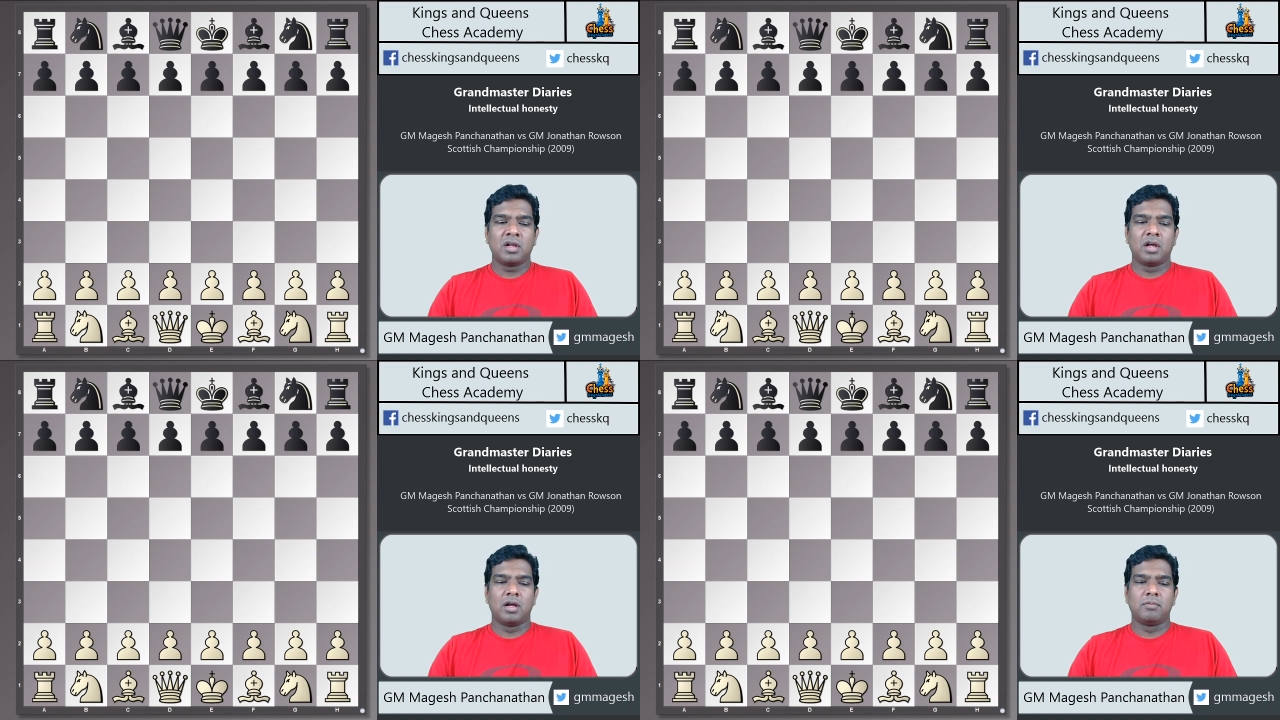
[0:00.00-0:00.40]

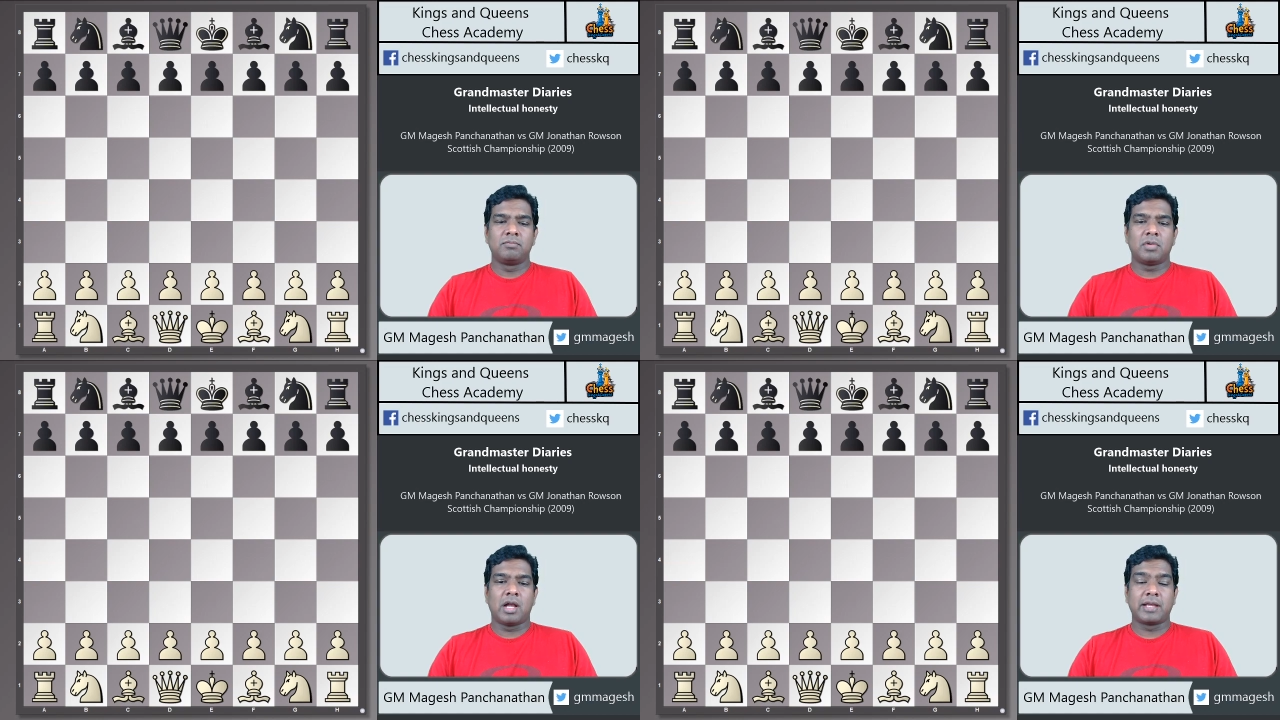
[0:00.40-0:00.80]

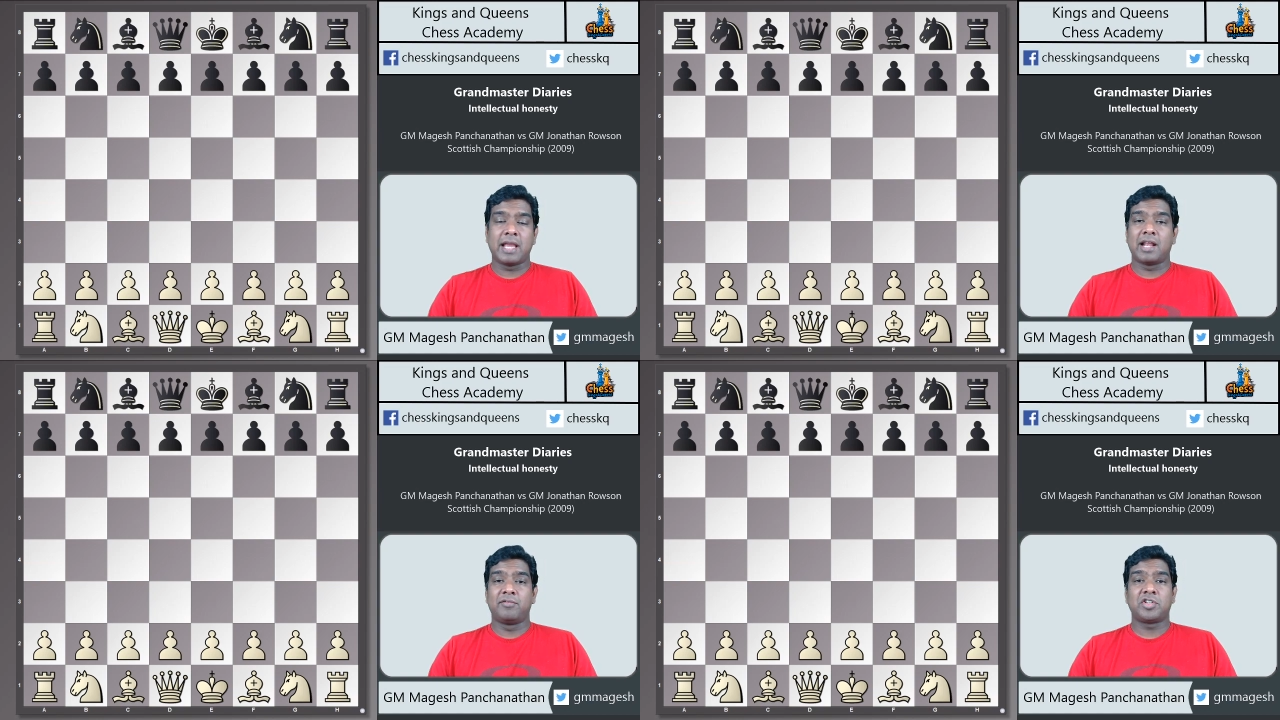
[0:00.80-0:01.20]

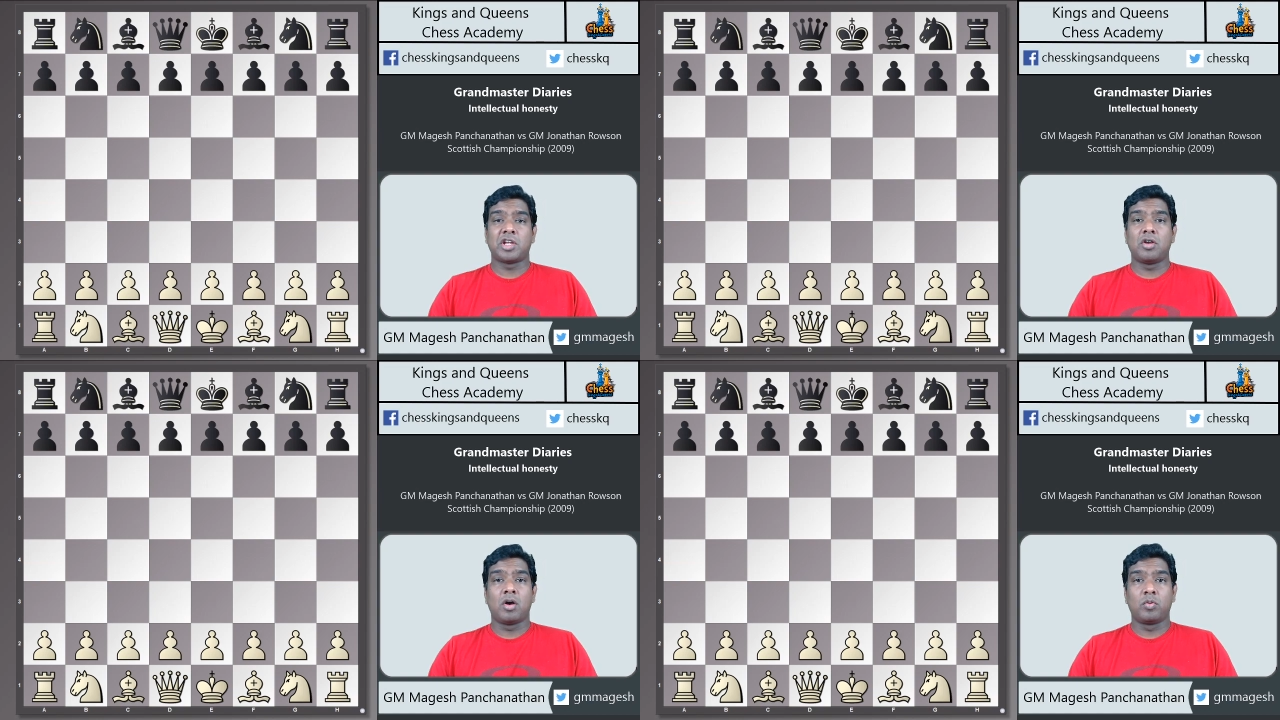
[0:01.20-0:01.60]
Again, I wish I
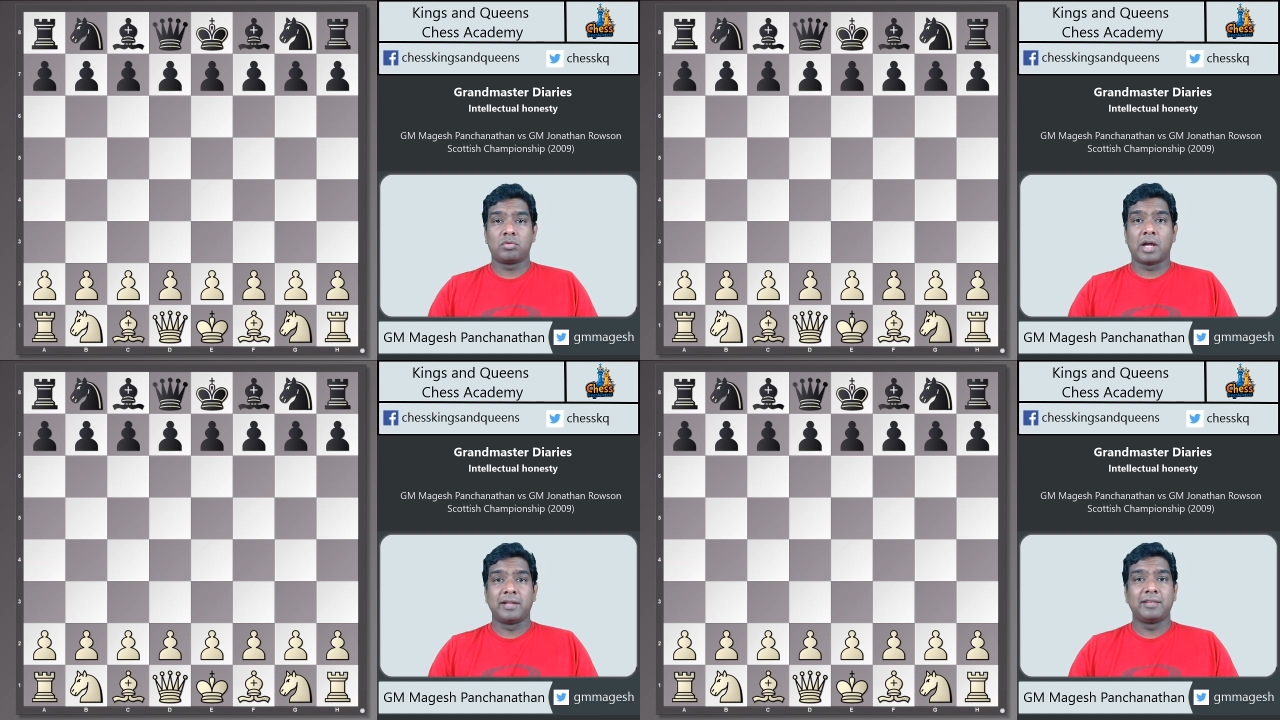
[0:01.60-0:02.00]
know how
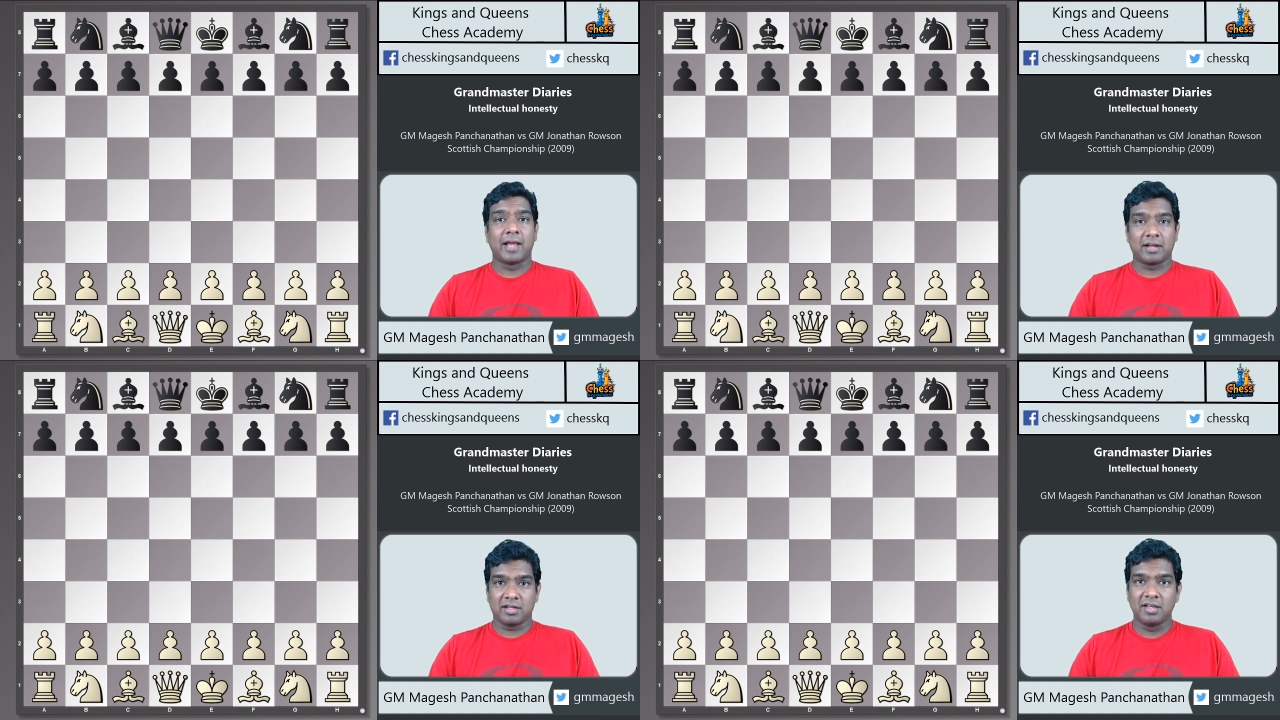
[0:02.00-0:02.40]
I did
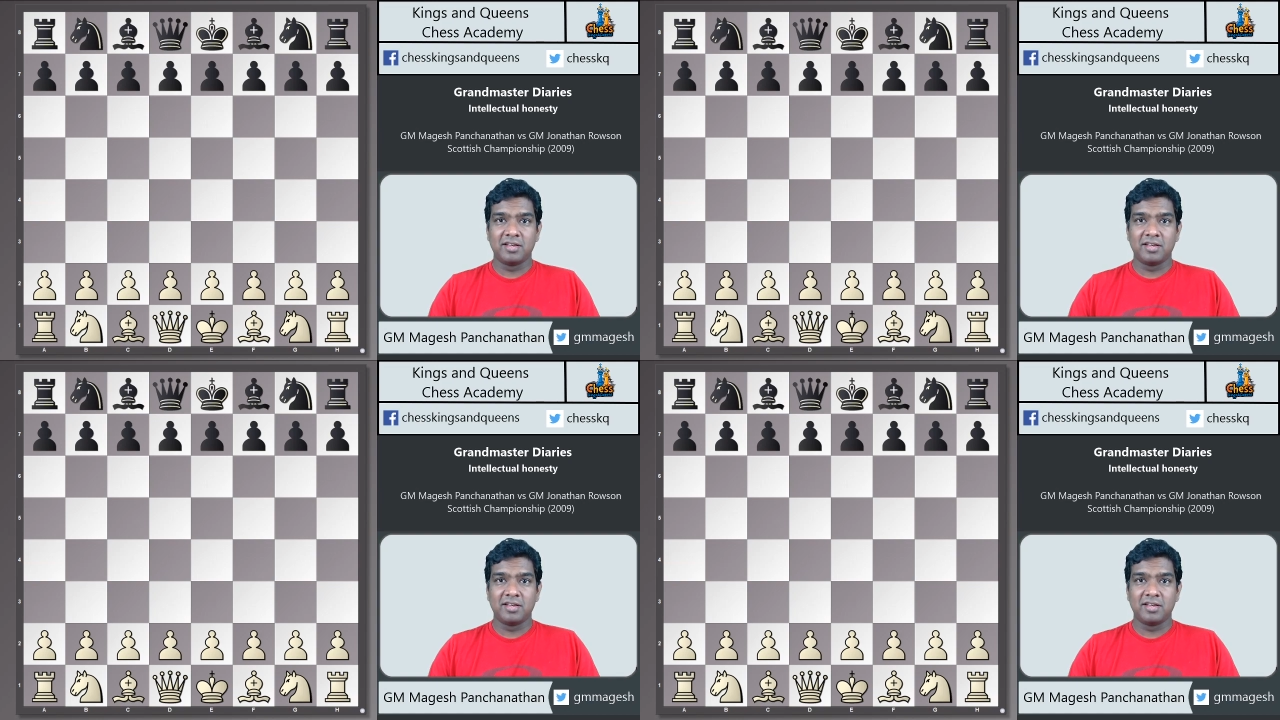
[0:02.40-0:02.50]
that.